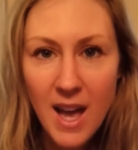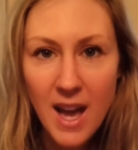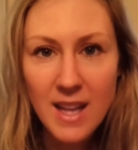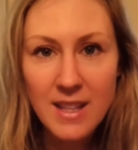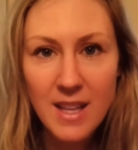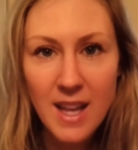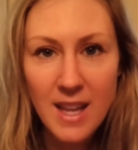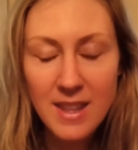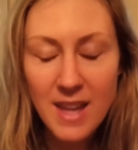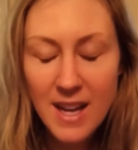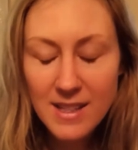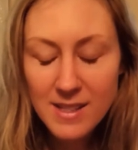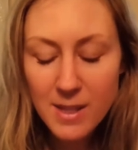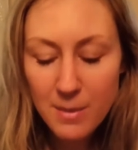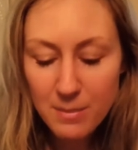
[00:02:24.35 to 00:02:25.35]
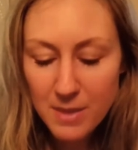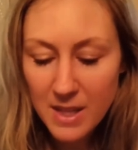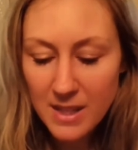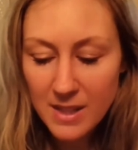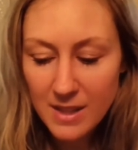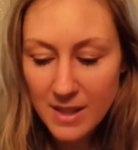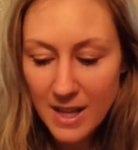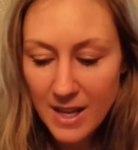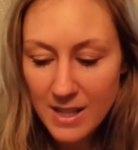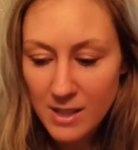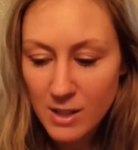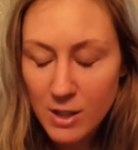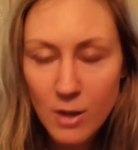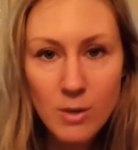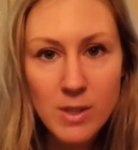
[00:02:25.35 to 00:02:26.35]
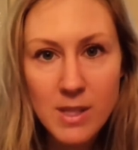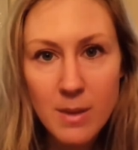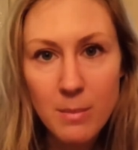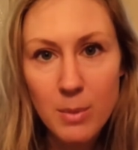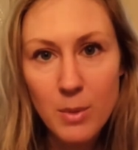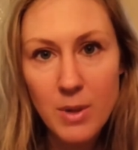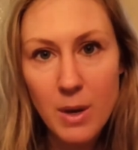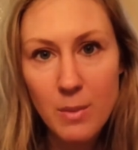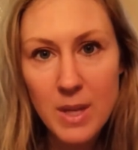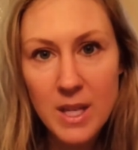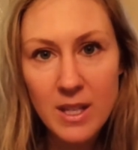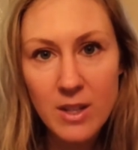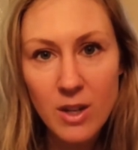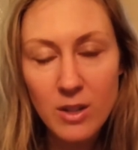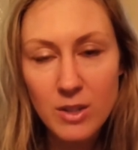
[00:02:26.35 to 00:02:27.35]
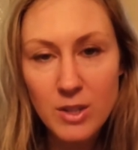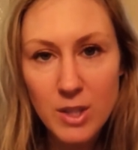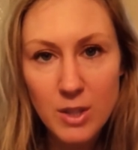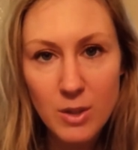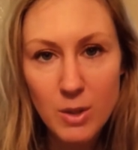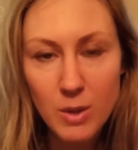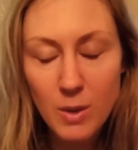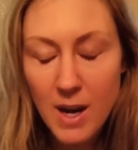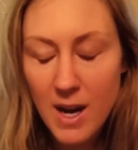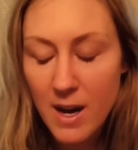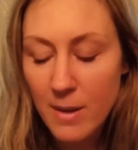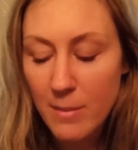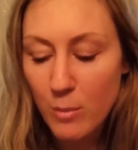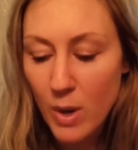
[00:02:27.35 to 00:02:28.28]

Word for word: and and that's something that is so simple that we can all do um,